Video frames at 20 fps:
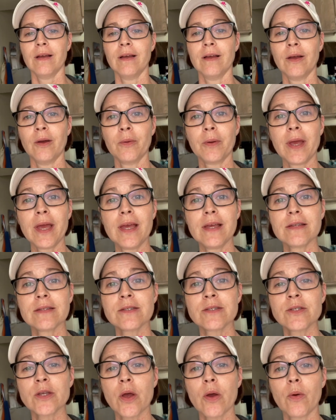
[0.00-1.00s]
Okay,
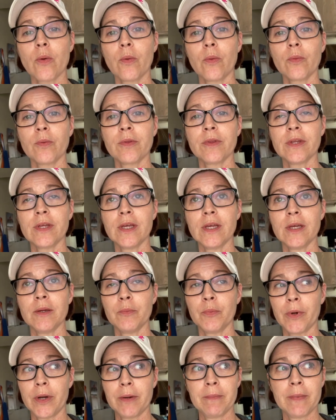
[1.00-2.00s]
so the
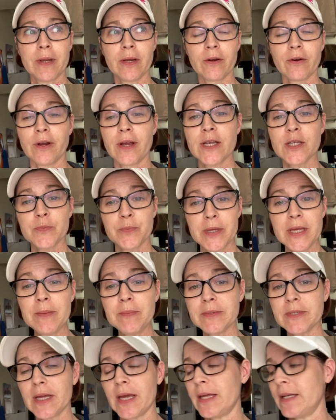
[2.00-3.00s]
bread maker has
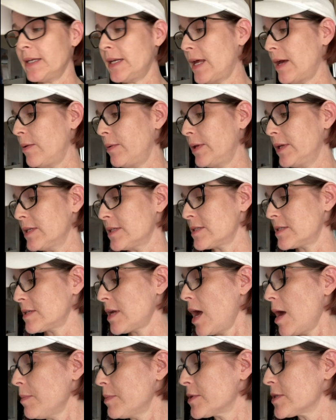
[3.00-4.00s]
beeped and now it has stopped.